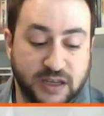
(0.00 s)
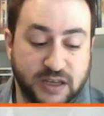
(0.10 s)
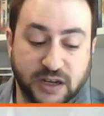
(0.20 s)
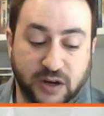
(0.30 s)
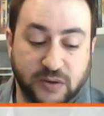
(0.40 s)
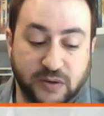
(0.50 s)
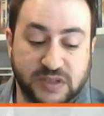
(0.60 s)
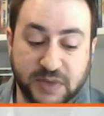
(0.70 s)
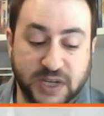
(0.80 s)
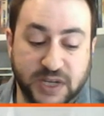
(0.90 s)

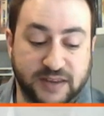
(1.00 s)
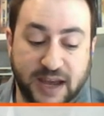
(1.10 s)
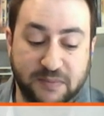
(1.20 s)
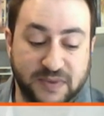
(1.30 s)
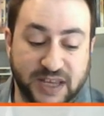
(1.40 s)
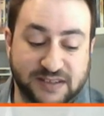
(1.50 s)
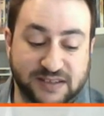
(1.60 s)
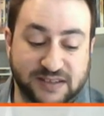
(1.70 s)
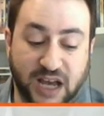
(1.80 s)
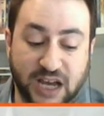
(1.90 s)
To me,
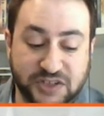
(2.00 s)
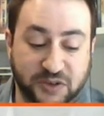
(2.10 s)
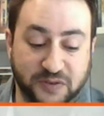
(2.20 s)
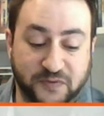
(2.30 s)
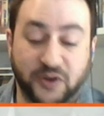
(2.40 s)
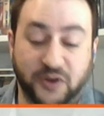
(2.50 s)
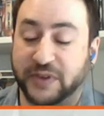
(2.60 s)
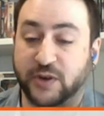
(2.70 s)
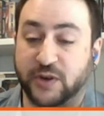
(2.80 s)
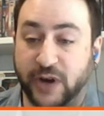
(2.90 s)
that's logical from
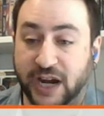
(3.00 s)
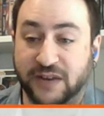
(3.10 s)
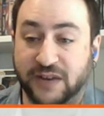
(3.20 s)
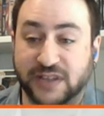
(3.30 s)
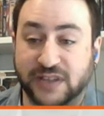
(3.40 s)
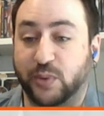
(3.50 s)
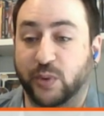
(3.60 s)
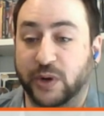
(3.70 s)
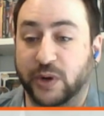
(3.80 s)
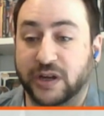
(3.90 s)
the creative
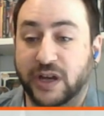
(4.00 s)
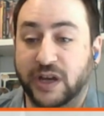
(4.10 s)
standpoint.